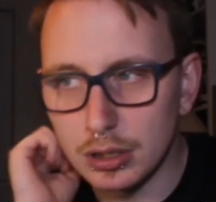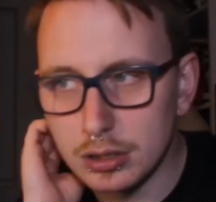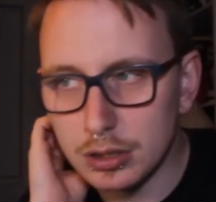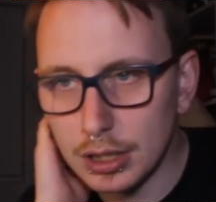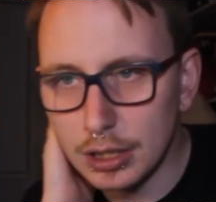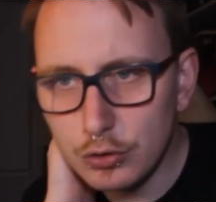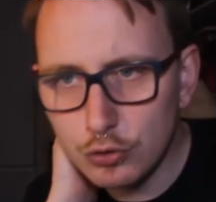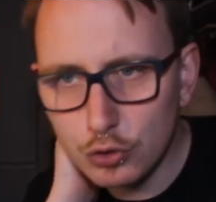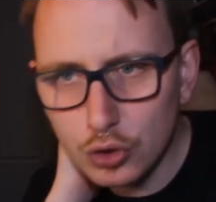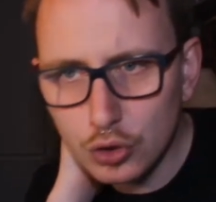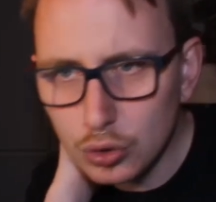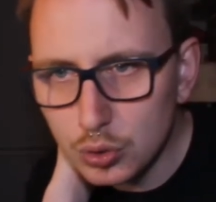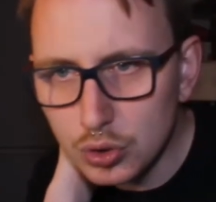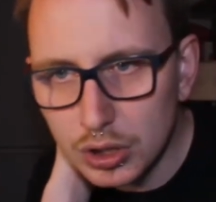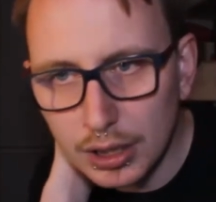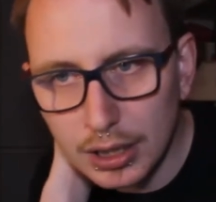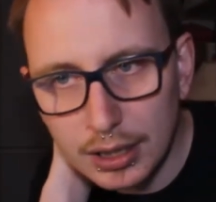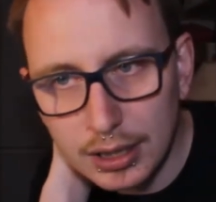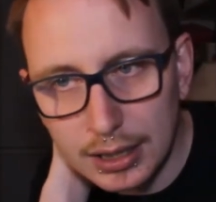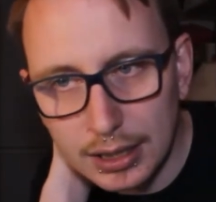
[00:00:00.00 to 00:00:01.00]

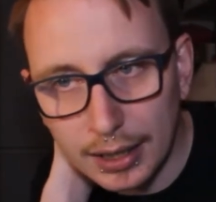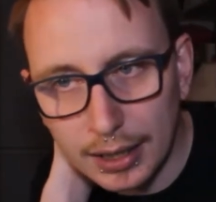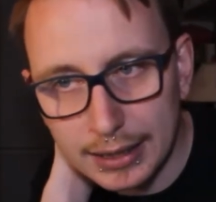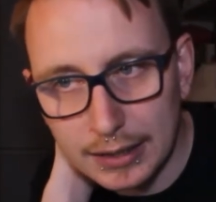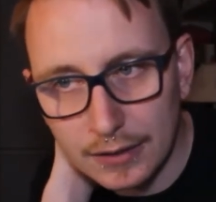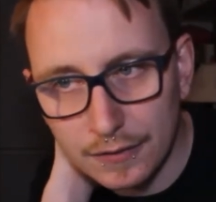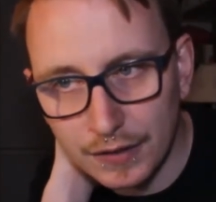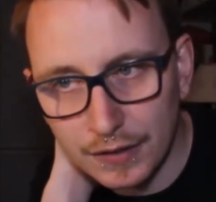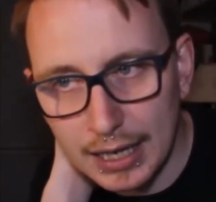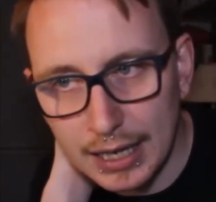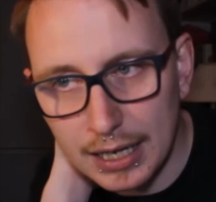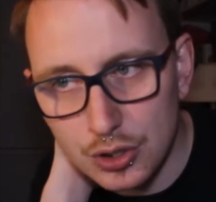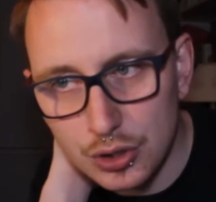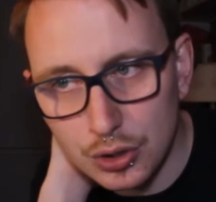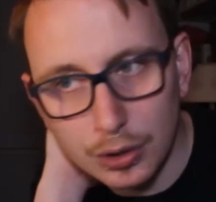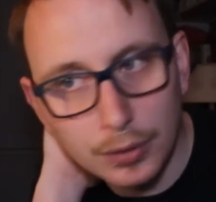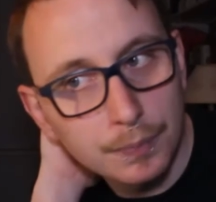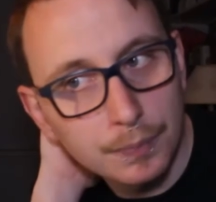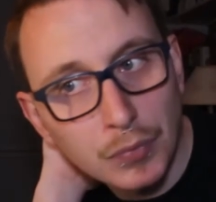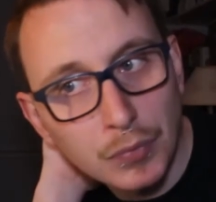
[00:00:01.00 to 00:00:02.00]
introducing
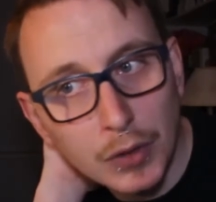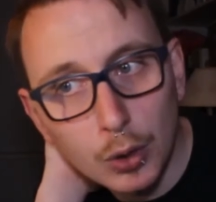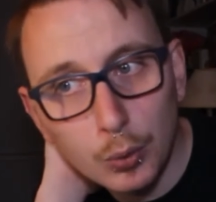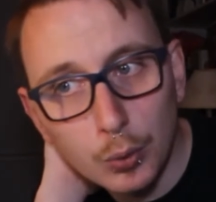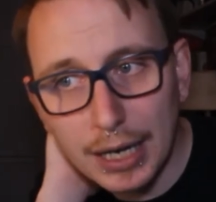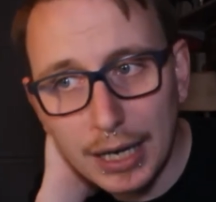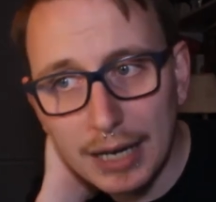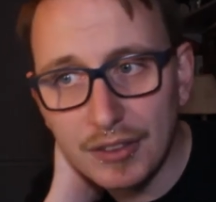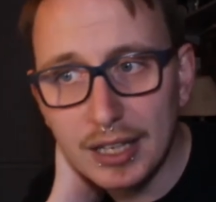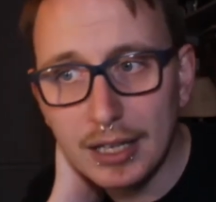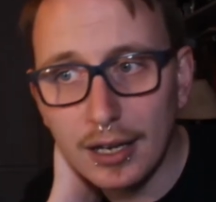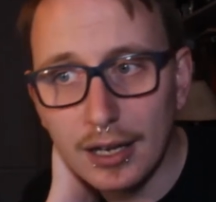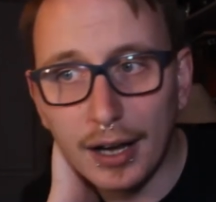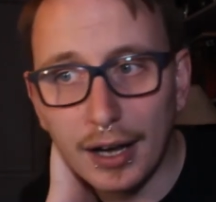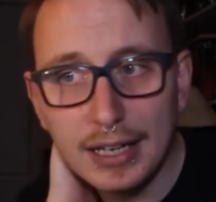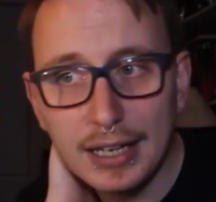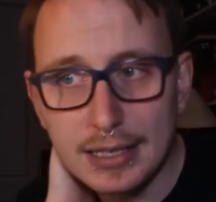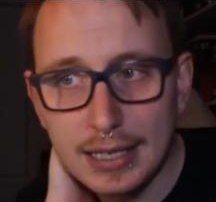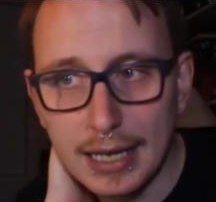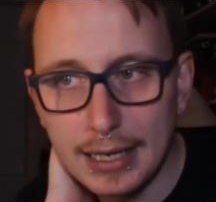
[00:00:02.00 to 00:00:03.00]
de-identification would have the
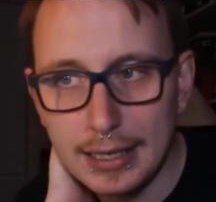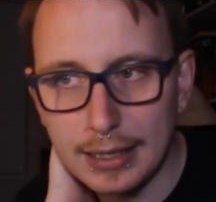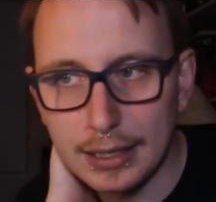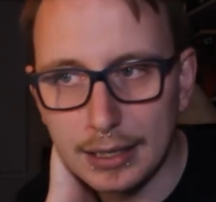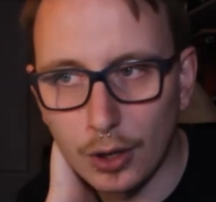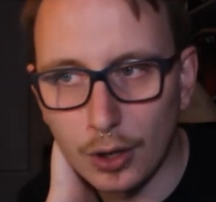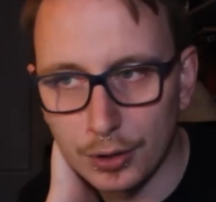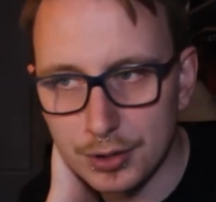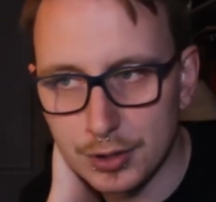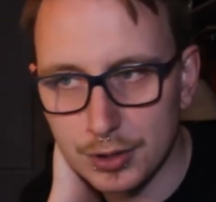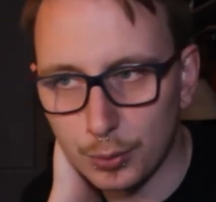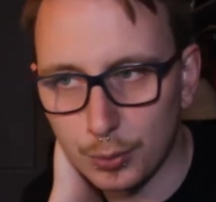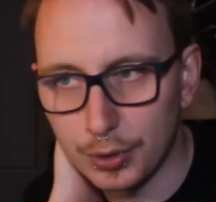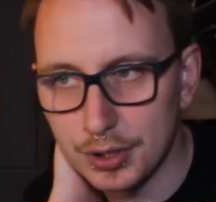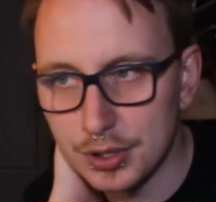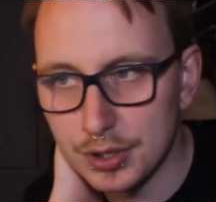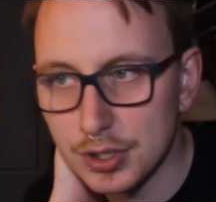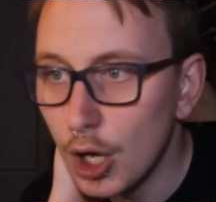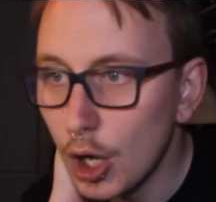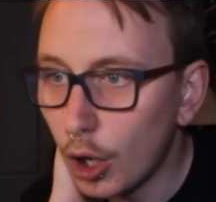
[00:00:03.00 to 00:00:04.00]
unintended consequence
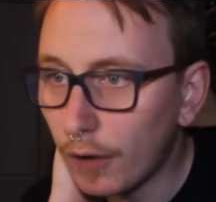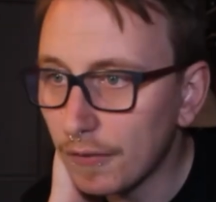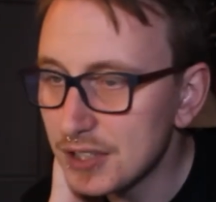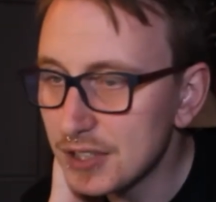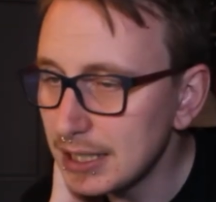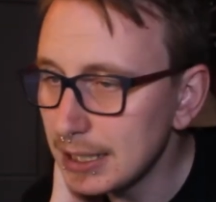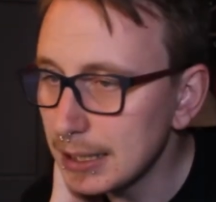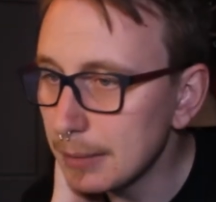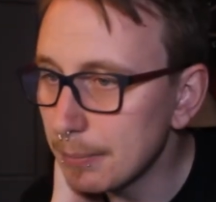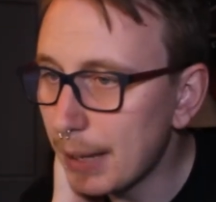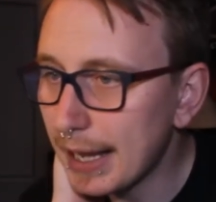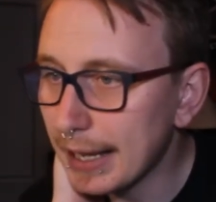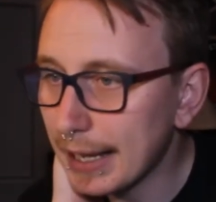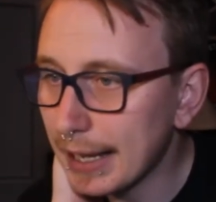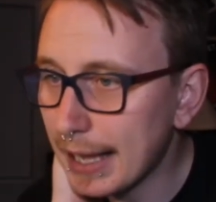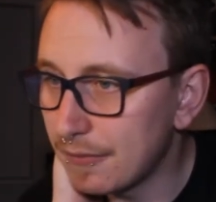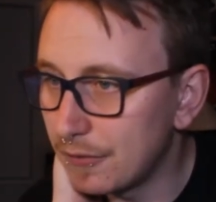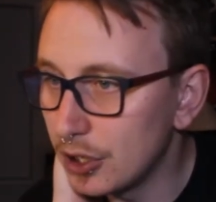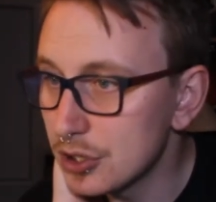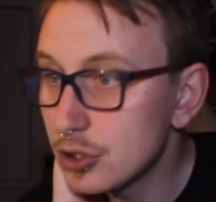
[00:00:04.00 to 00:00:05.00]
of setting back
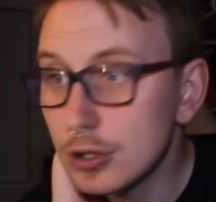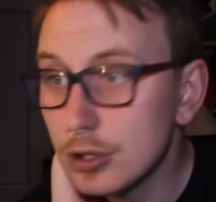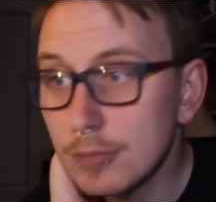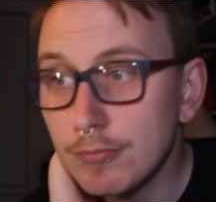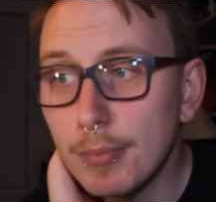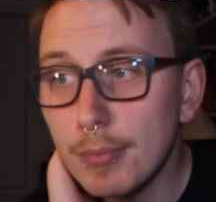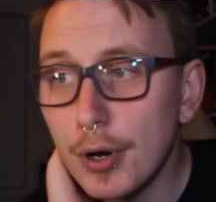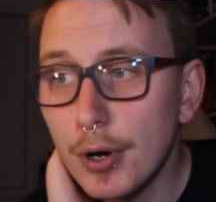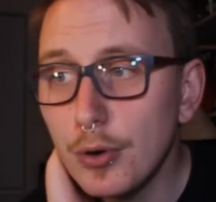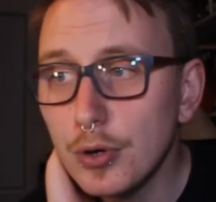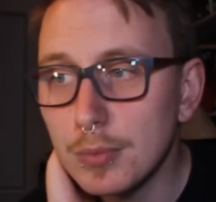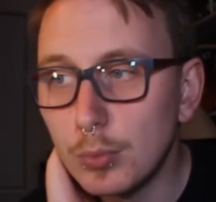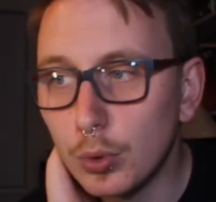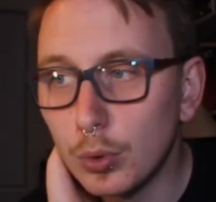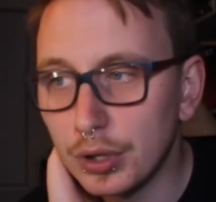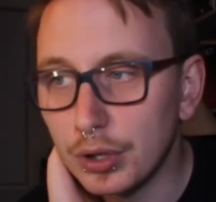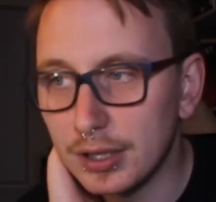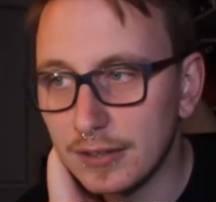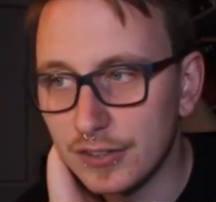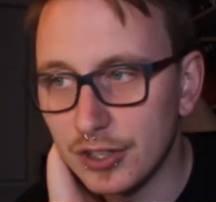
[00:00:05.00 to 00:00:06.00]
efforts to promote more
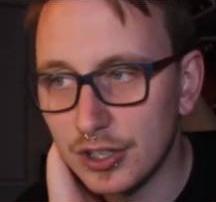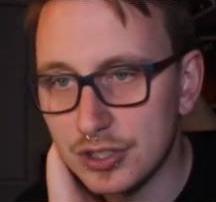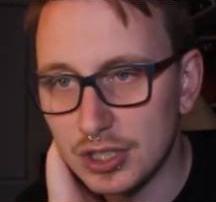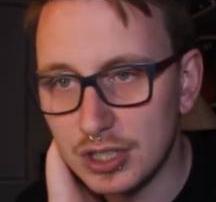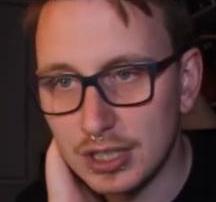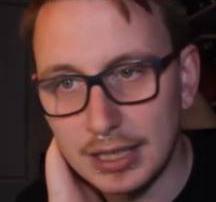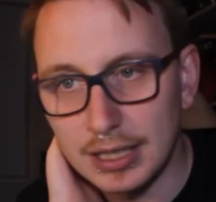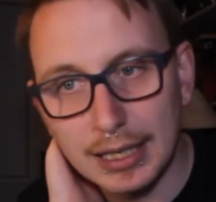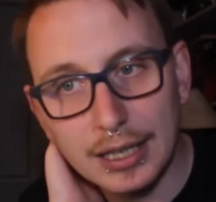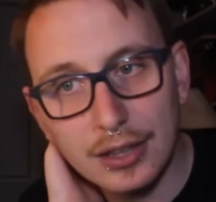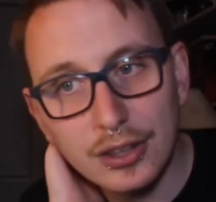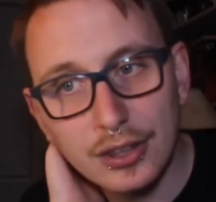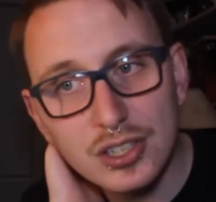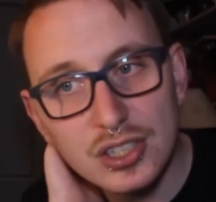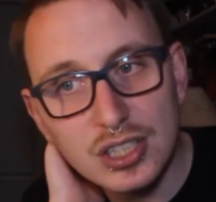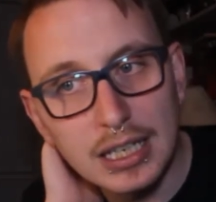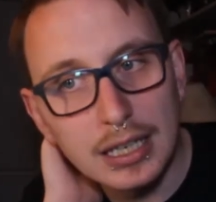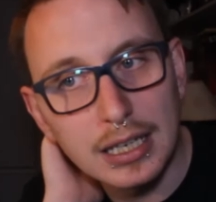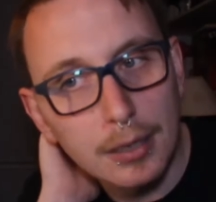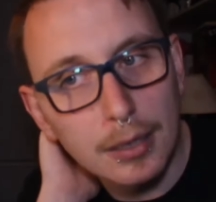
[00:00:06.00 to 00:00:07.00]
diversity at the
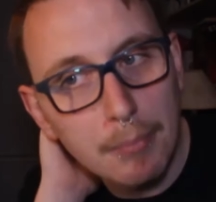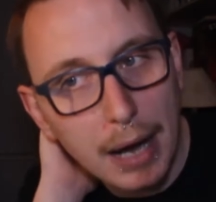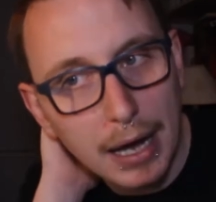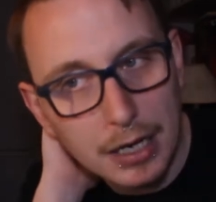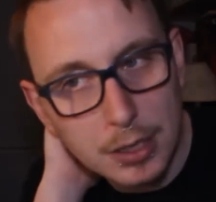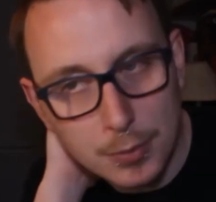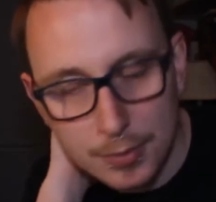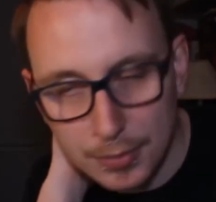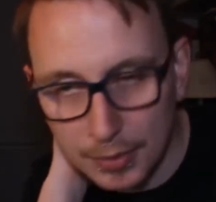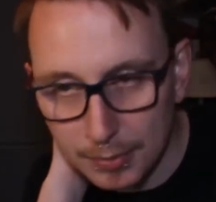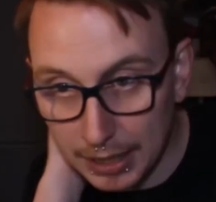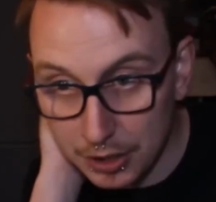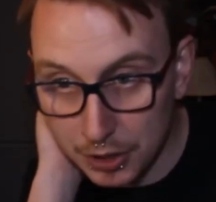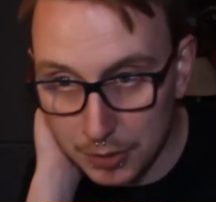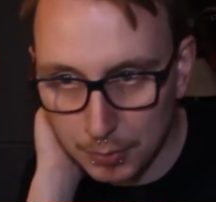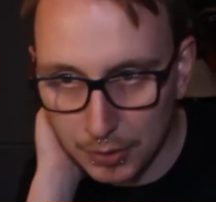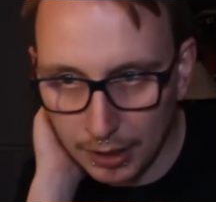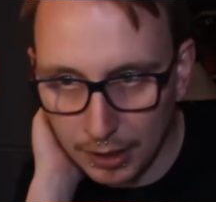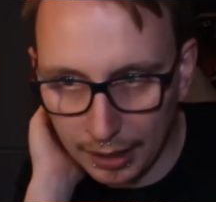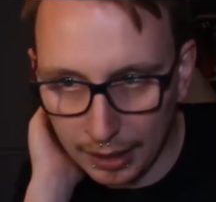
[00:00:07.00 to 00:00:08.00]
senior
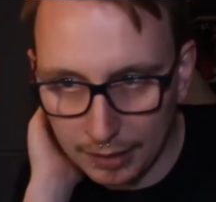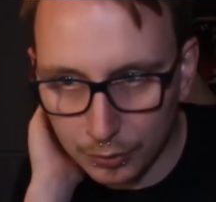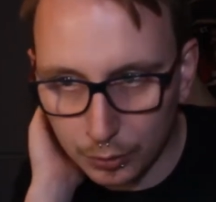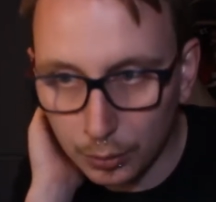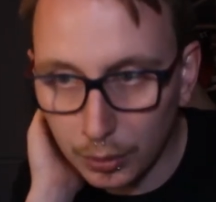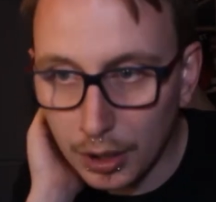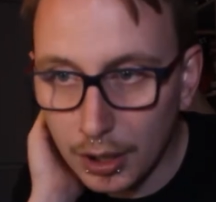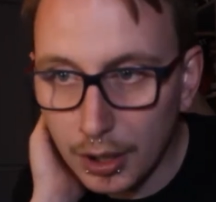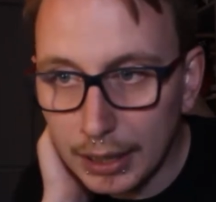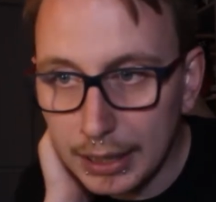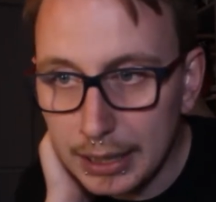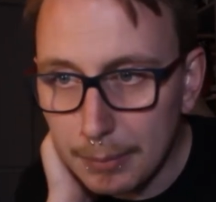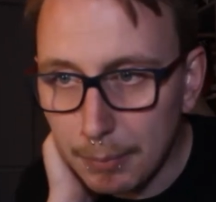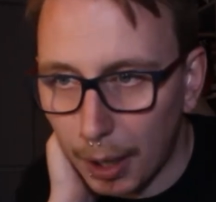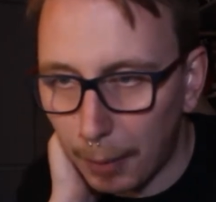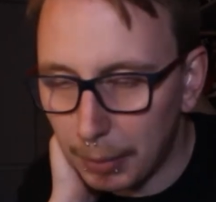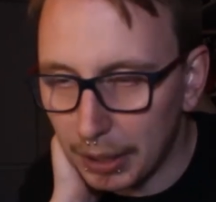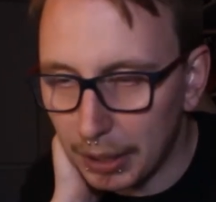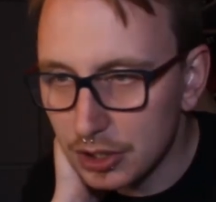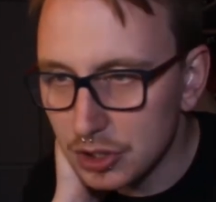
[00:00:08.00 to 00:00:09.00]
management level in the
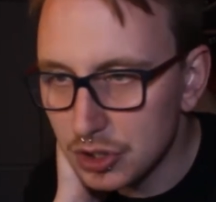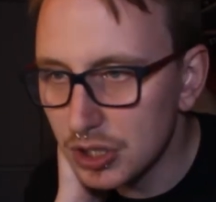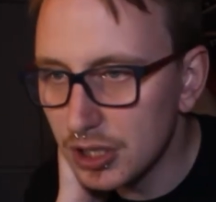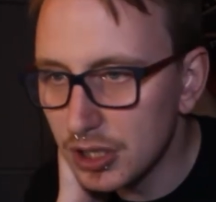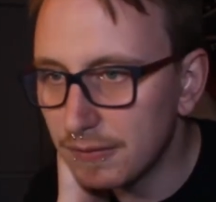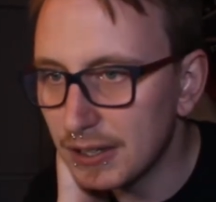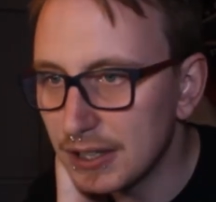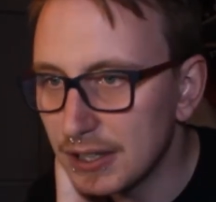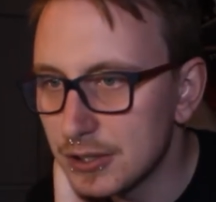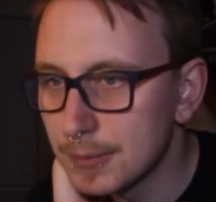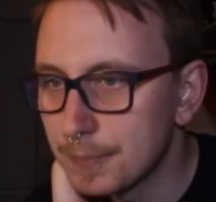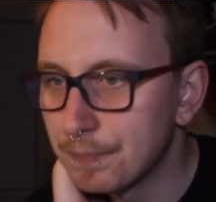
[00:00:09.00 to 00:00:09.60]
public service.